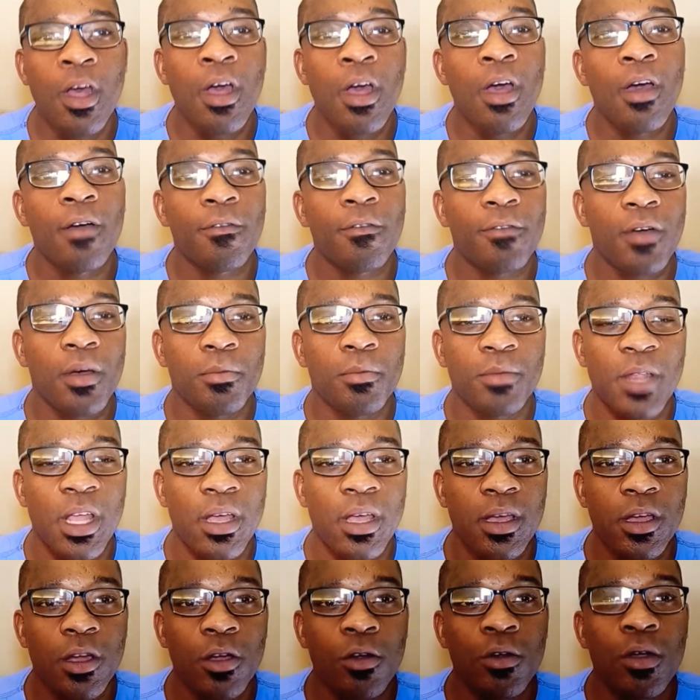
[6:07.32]
From
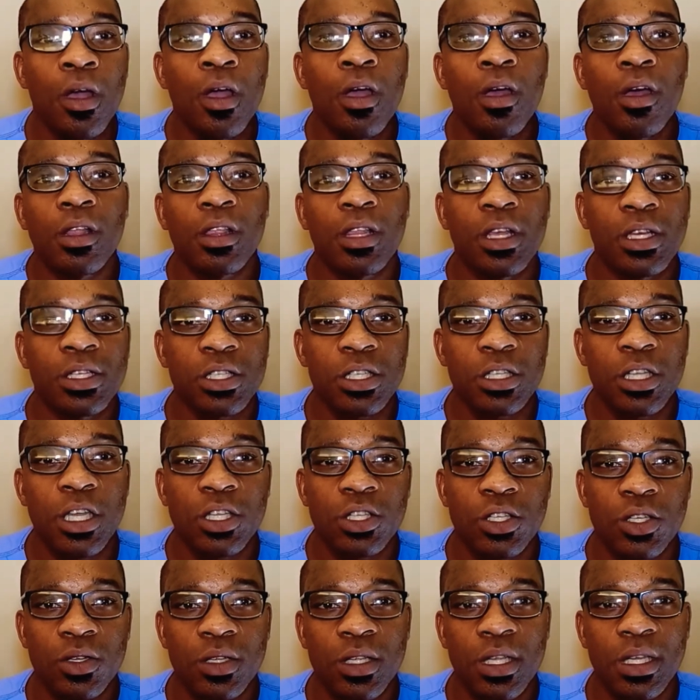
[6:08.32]
there, listening to
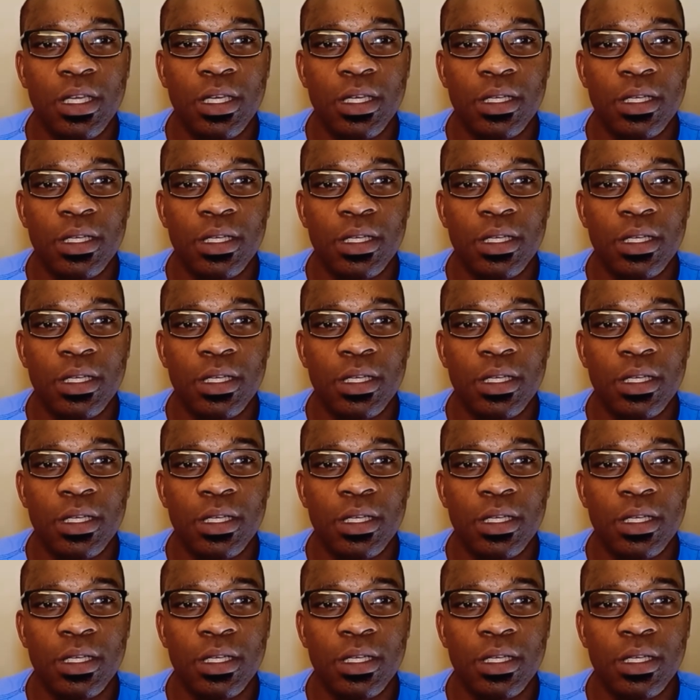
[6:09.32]
the